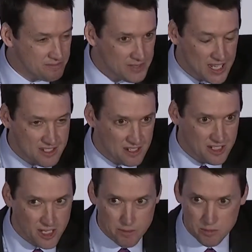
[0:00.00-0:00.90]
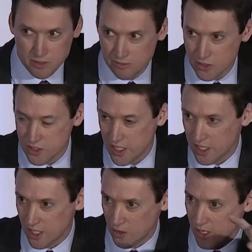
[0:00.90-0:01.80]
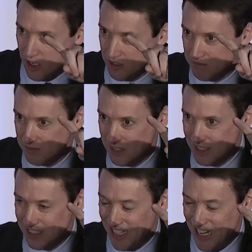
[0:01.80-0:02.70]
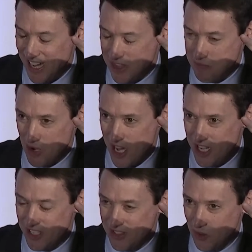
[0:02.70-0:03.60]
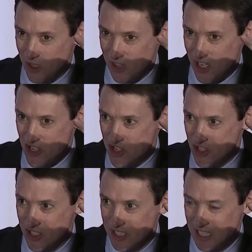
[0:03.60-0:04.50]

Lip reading: That's unacceptable. Folks need to go there at the break or at lunch.